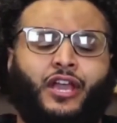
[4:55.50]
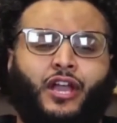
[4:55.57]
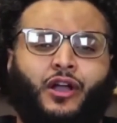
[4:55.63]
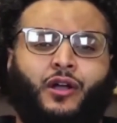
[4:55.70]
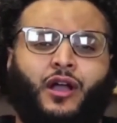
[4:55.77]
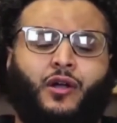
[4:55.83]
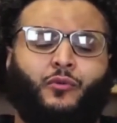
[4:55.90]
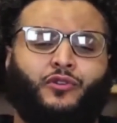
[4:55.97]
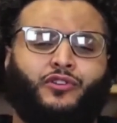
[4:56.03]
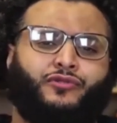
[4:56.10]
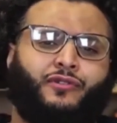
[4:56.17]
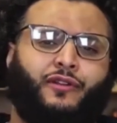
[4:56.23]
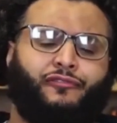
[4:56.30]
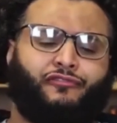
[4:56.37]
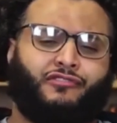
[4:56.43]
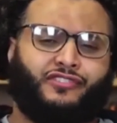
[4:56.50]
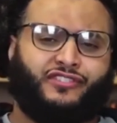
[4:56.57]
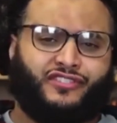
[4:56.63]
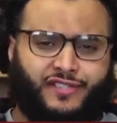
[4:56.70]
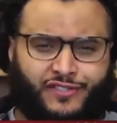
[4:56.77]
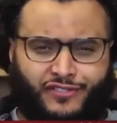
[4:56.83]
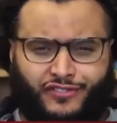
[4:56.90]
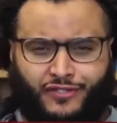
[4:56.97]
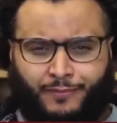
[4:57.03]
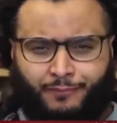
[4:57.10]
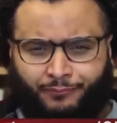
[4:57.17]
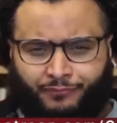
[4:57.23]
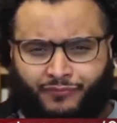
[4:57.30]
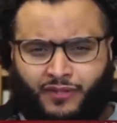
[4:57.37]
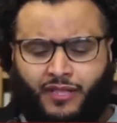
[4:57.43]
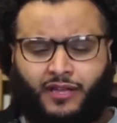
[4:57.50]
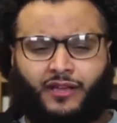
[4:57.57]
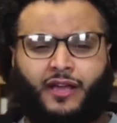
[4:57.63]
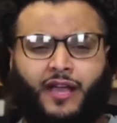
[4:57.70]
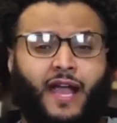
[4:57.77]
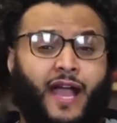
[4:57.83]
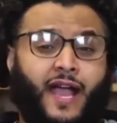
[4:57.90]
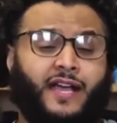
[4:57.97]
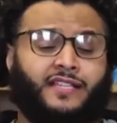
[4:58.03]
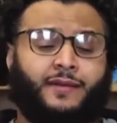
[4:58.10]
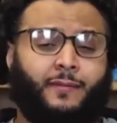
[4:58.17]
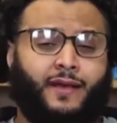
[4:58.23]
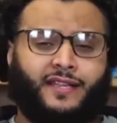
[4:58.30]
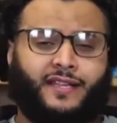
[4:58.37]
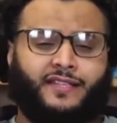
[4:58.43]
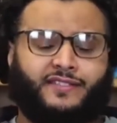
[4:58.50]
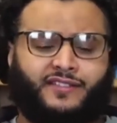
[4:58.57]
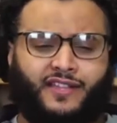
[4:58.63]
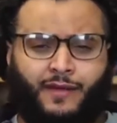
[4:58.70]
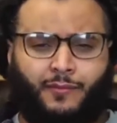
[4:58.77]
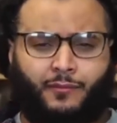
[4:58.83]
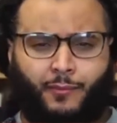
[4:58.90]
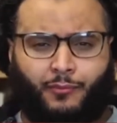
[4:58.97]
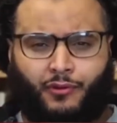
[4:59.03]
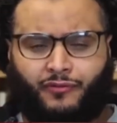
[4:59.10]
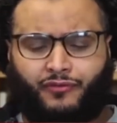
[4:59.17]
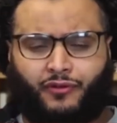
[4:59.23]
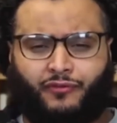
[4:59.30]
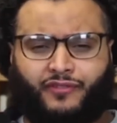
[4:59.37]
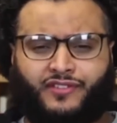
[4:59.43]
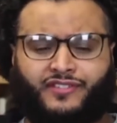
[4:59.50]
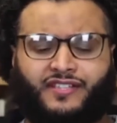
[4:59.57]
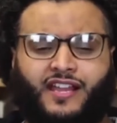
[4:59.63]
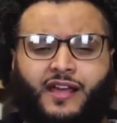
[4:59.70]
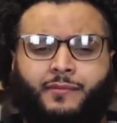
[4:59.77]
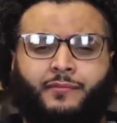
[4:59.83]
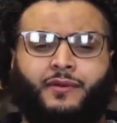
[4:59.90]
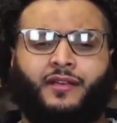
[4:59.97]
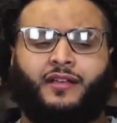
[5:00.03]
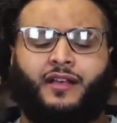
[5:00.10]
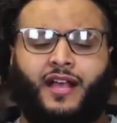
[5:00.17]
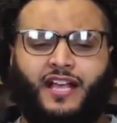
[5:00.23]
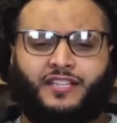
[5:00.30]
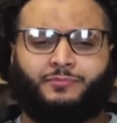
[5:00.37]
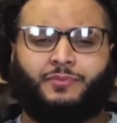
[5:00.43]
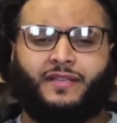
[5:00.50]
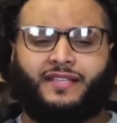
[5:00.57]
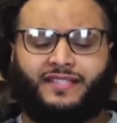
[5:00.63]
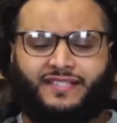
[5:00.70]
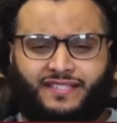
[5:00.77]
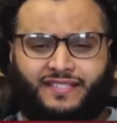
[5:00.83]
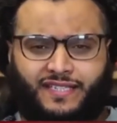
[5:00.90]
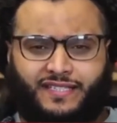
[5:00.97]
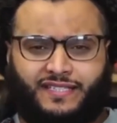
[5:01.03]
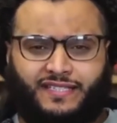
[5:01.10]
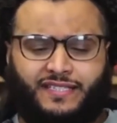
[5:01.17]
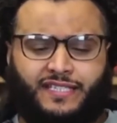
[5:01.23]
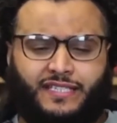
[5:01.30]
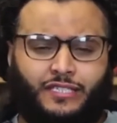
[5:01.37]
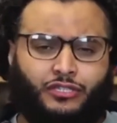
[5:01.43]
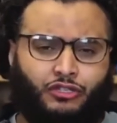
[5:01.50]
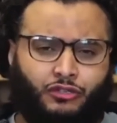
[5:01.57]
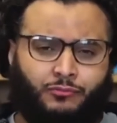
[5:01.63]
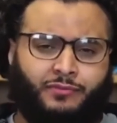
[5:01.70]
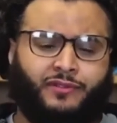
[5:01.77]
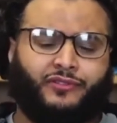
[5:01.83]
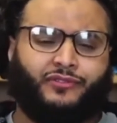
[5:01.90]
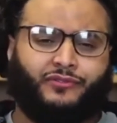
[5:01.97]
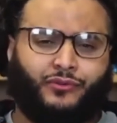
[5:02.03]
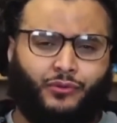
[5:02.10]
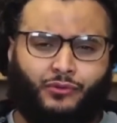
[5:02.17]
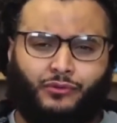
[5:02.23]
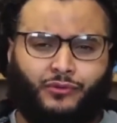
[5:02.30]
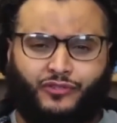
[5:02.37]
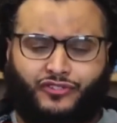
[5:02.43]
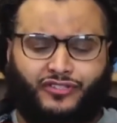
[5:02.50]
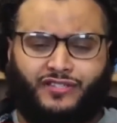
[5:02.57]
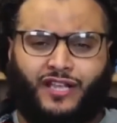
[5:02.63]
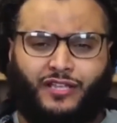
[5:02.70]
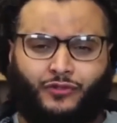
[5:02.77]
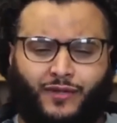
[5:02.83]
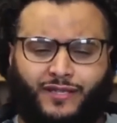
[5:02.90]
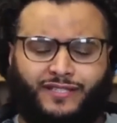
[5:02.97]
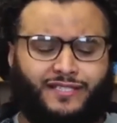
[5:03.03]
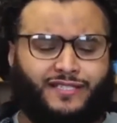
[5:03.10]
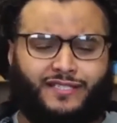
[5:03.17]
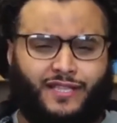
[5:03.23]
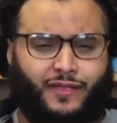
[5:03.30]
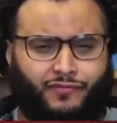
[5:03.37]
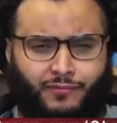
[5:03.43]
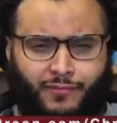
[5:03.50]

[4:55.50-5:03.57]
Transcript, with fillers: uh, which references uh, Adam alayhi salam, a prophet of Islam, as being 60 cubits tall, which is like 27